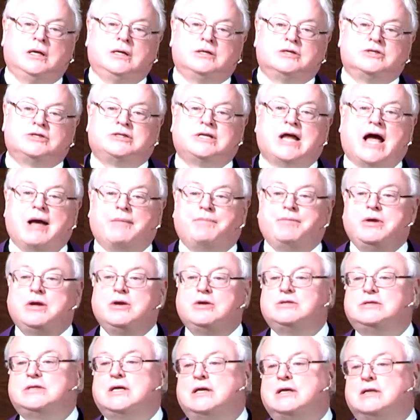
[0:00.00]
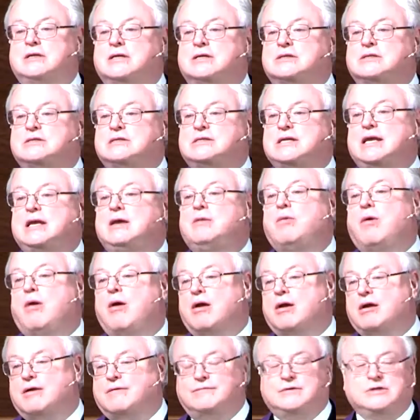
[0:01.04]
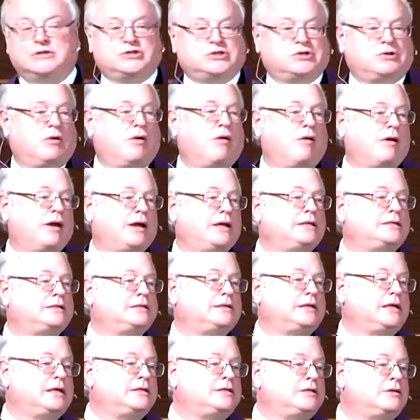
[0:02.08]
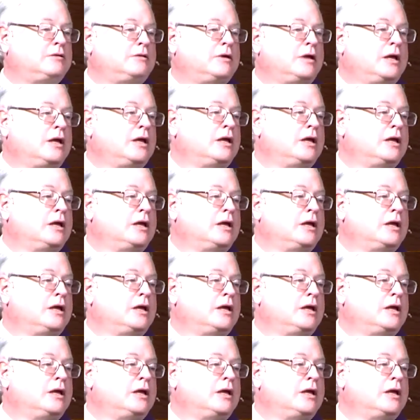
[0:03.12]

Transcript: stop using the city water of Detroit and to